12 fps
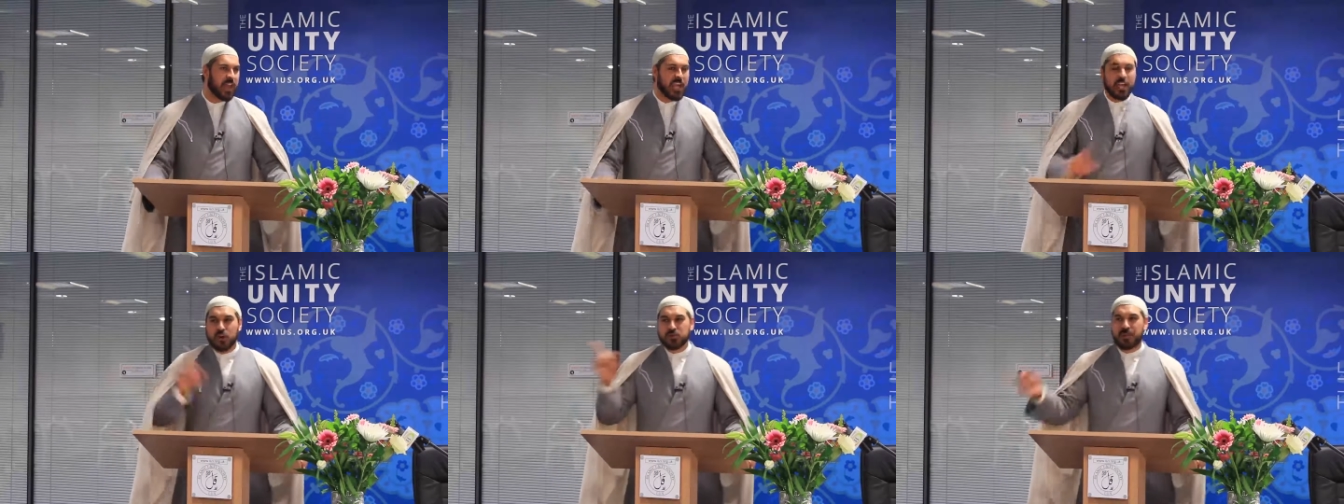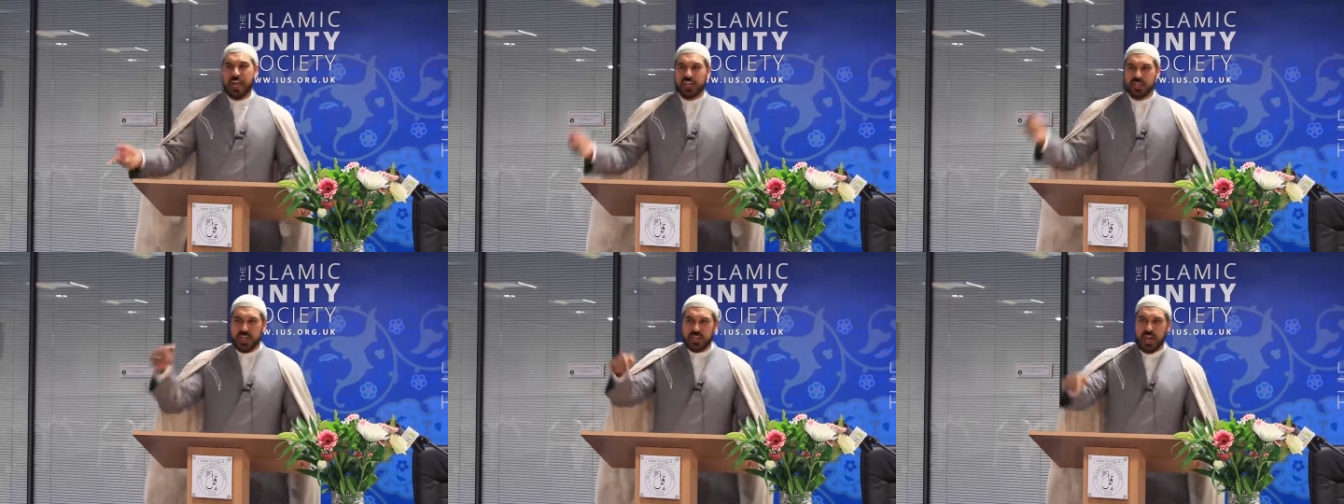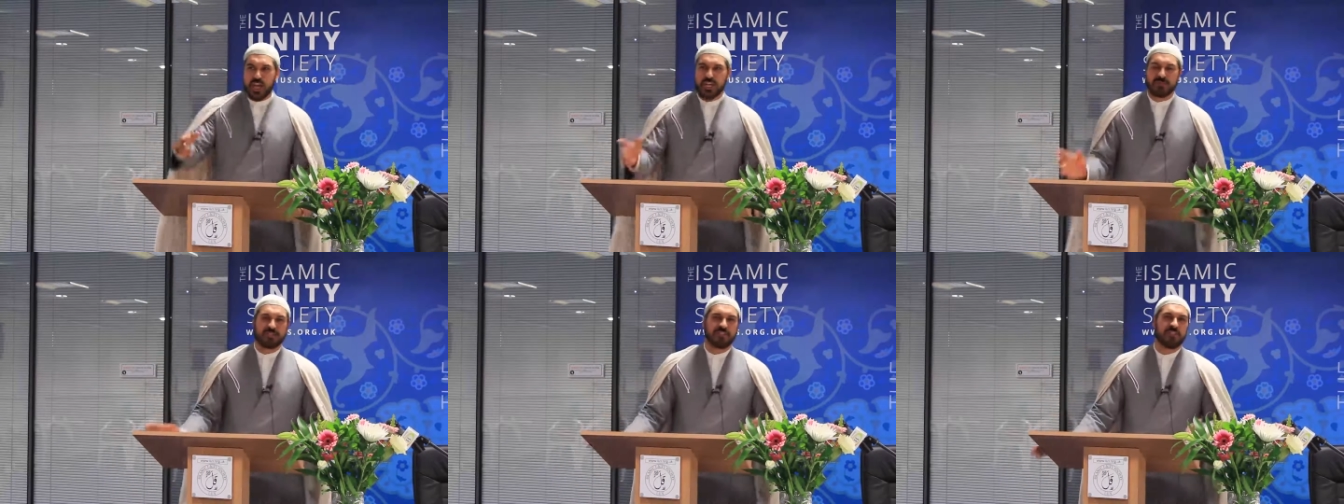He goes back, Shaitan
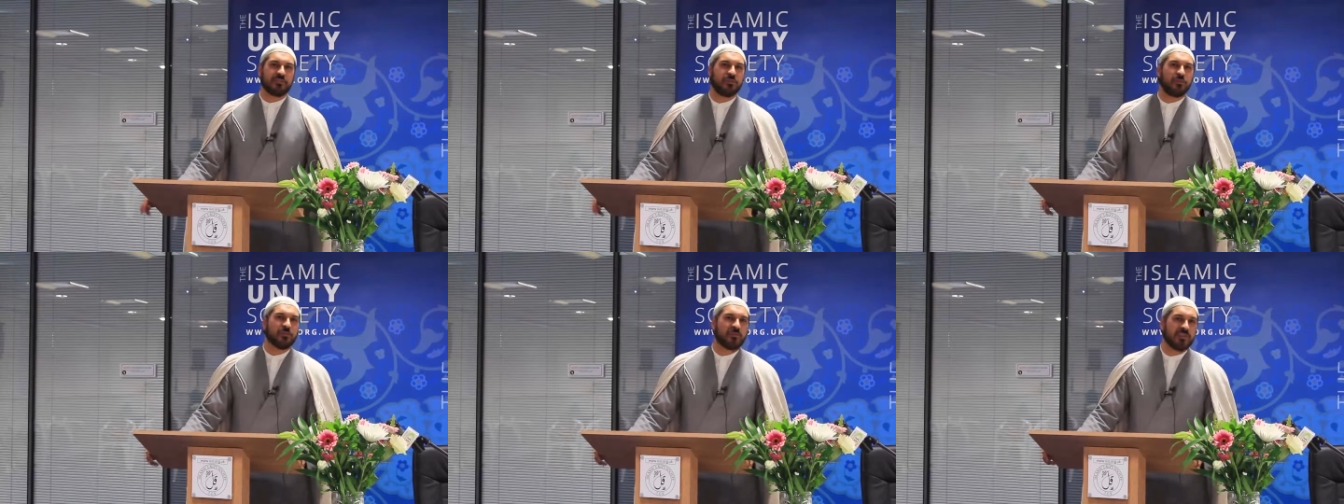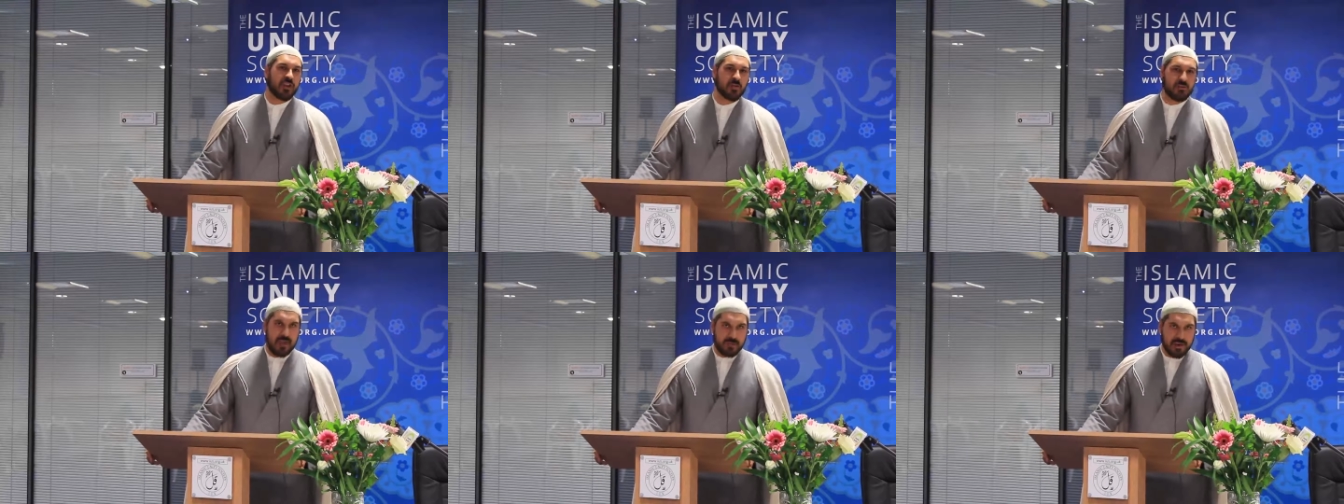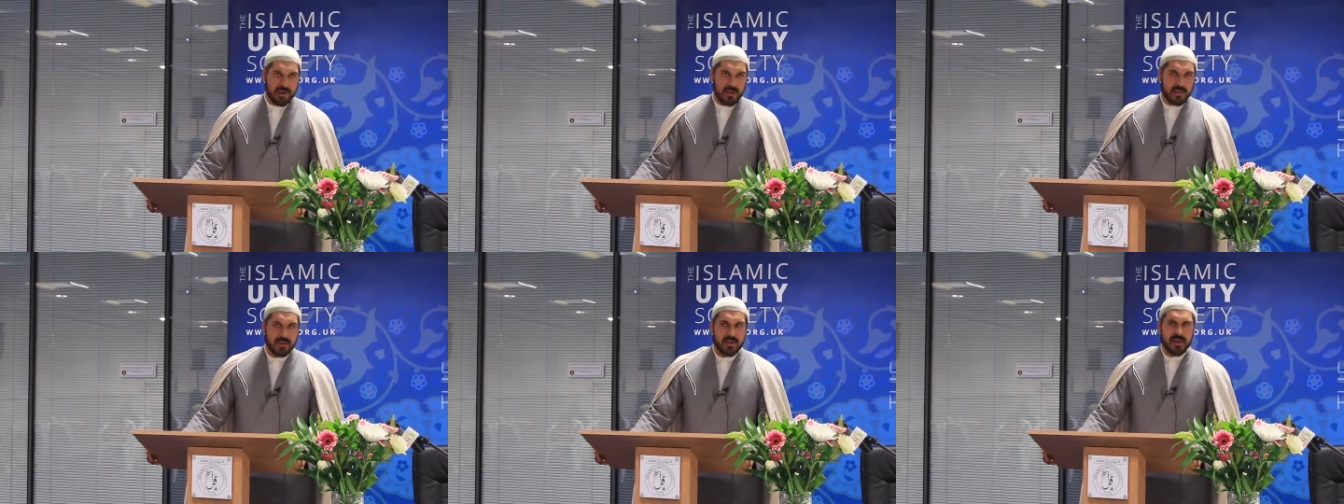comes in the form of an old rabbi.
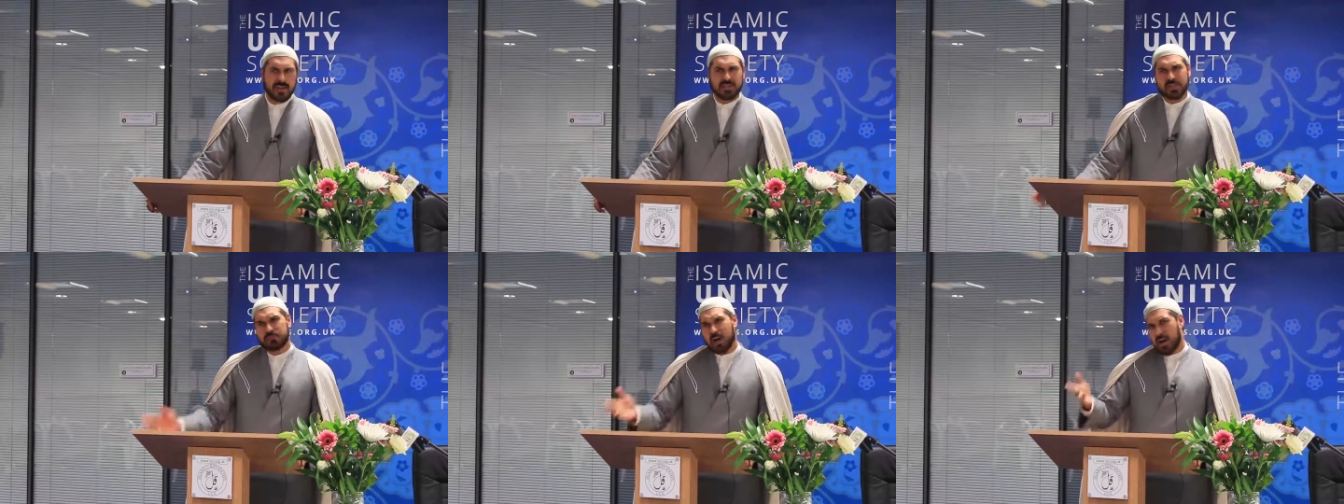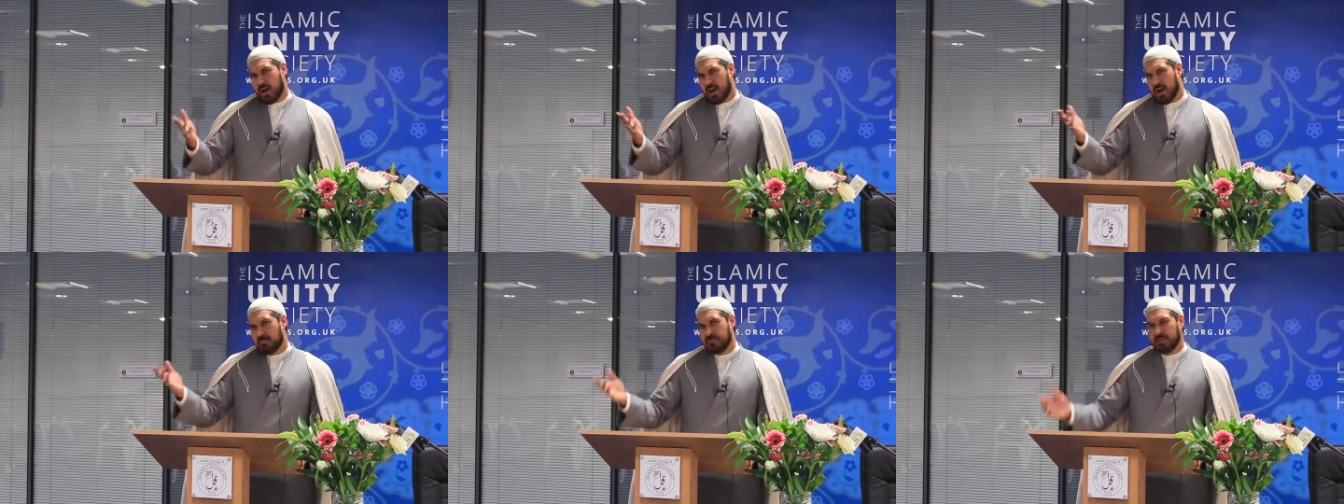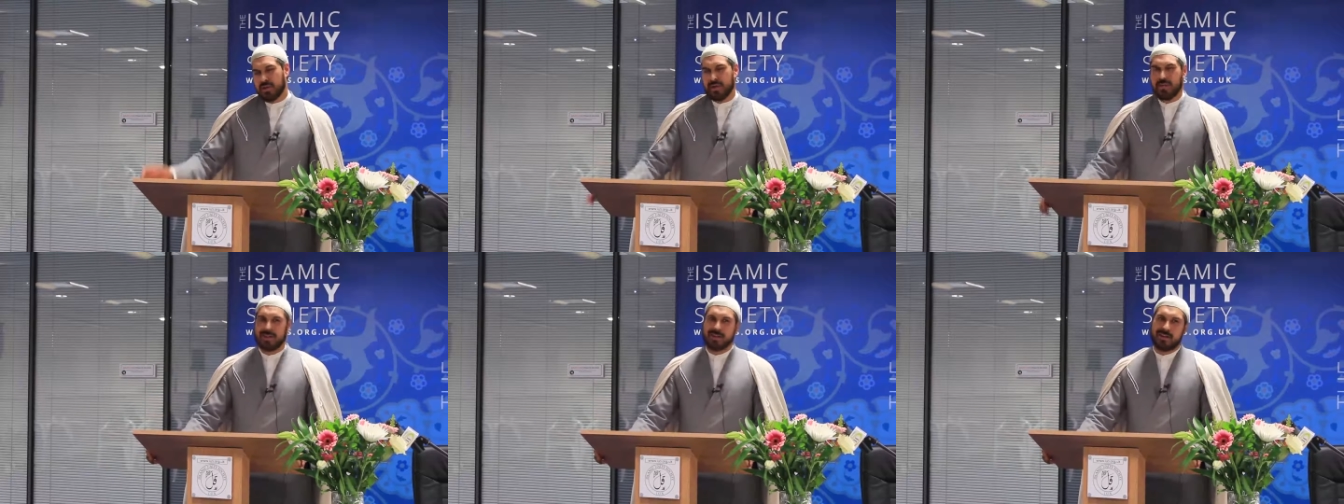He says, Marhab,
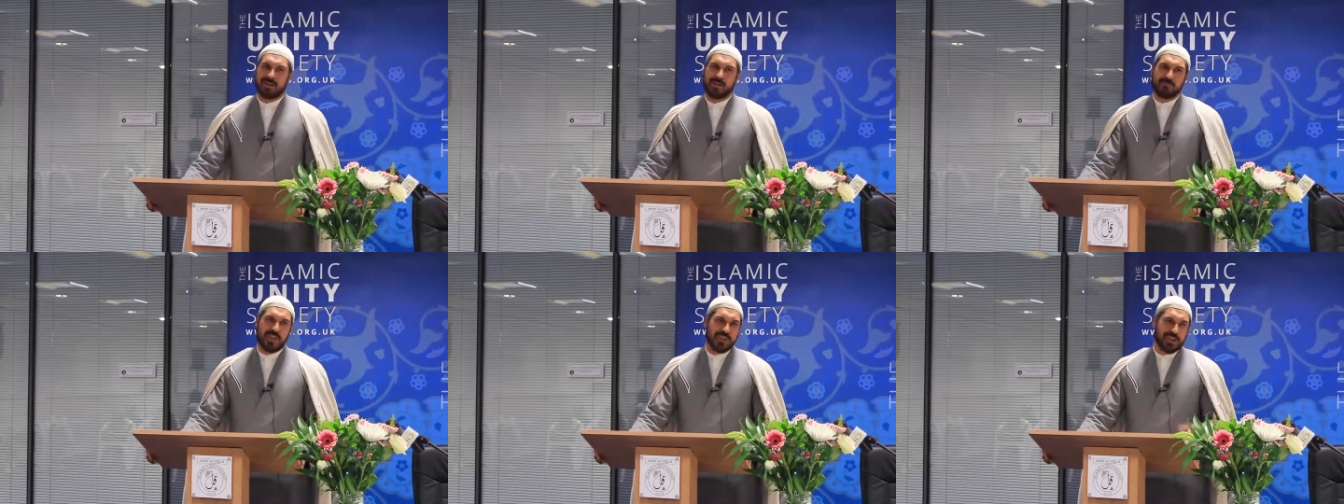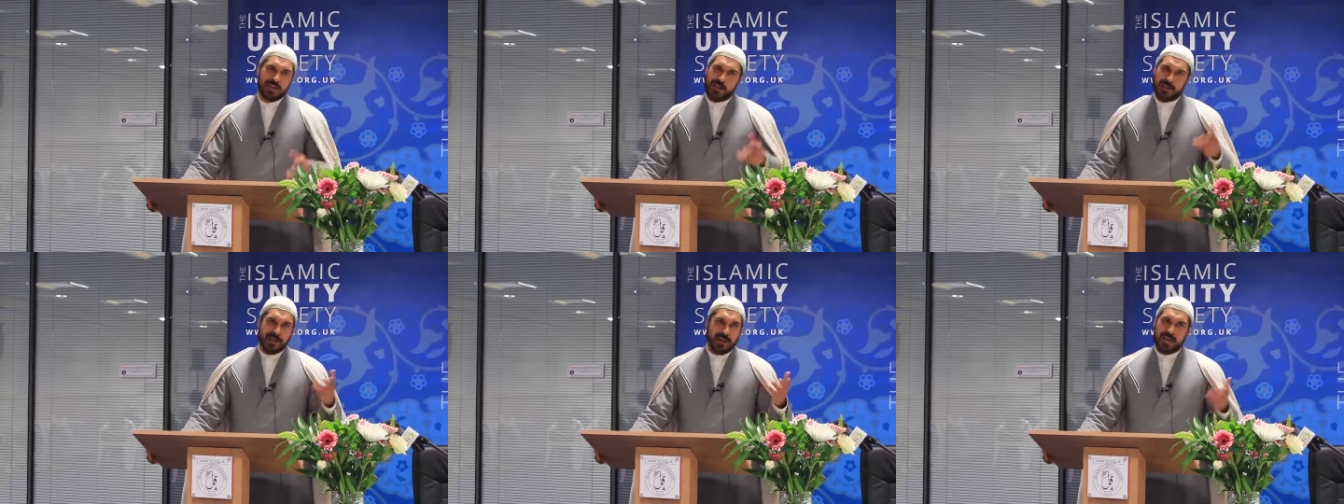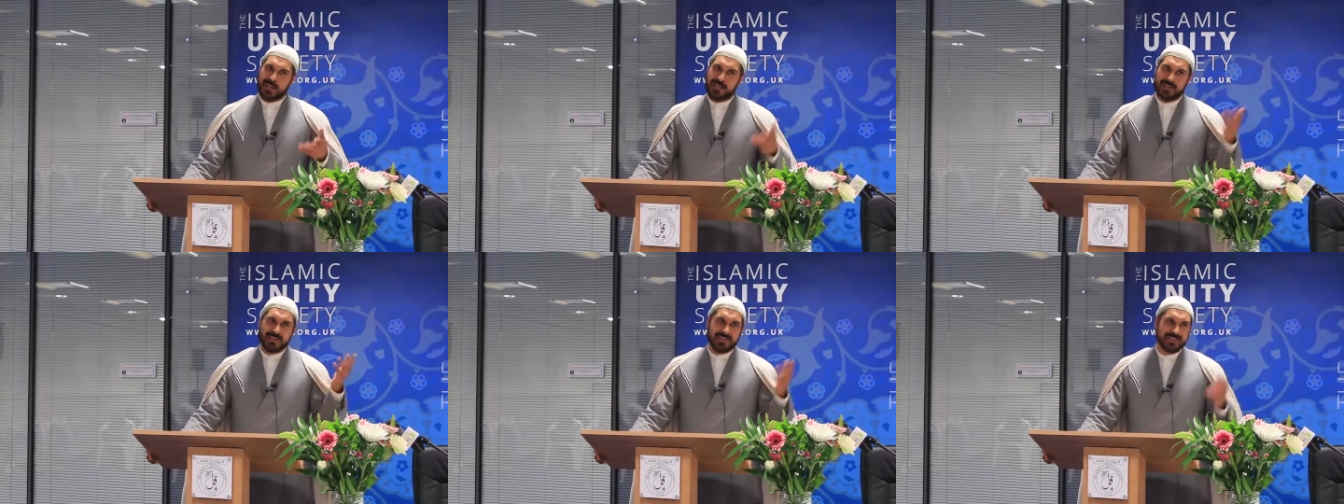there are many other
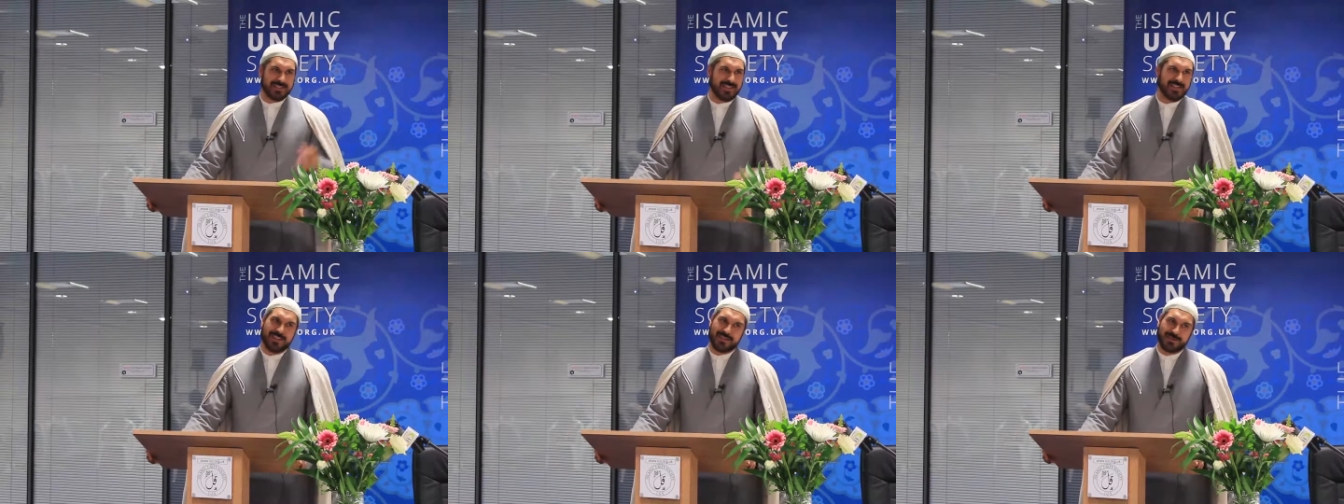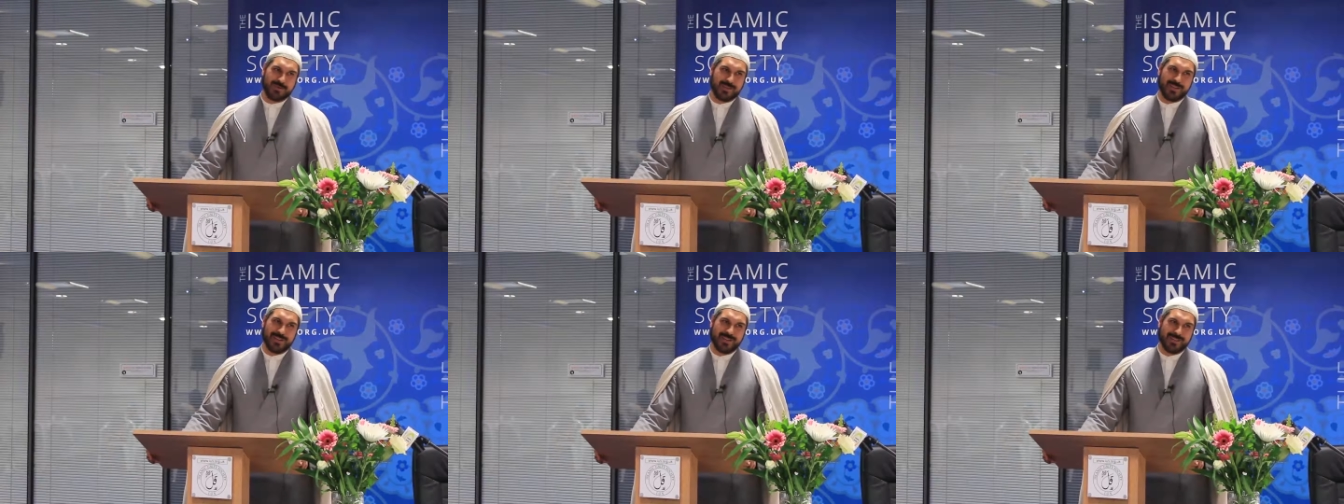Haydars in this world.